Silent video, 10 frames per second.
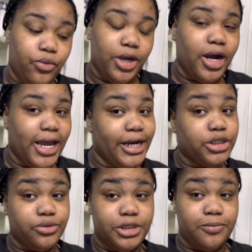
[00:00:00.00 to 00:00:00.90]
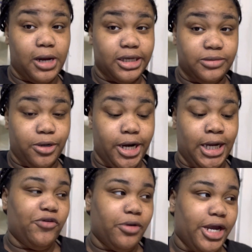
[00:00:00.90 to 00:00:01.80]
We are headed to a surprise party.
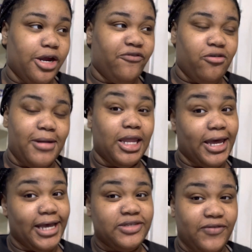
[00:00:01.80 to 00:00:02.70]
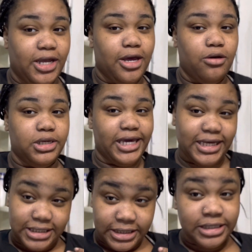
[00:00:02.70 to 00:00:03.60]
You are here for my last video.
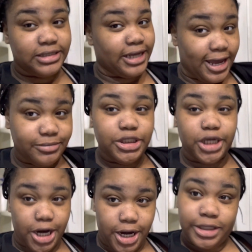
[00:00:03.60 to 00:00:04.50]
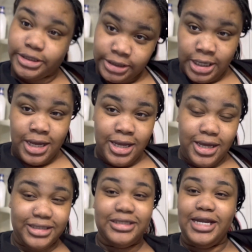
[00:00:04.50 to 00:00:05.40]
Yes, it's the same shirt.
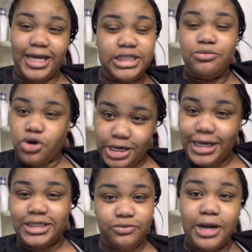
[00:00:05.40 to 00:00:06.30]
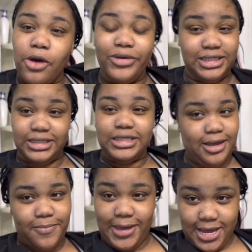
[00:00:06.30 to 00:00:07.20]
It's the next morning. This is what I went to
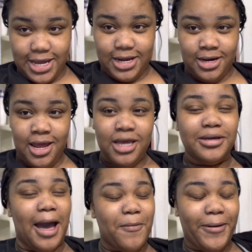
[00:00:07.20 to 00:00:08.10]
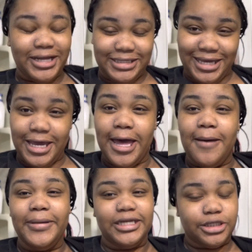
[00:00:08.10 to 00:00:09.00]
sleep in. I'm about to get
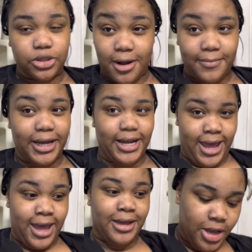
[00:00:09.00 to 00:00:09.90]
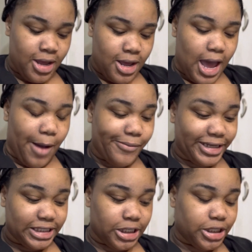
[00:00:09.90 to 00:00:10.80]
up and start my day. I'm about
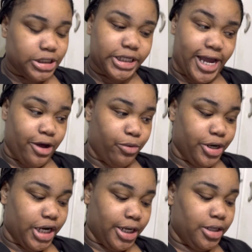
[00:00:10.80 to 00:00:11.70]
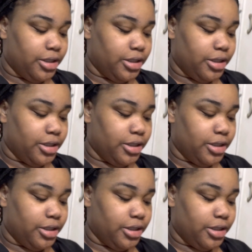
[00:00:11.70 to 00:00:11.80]
to get in the shower.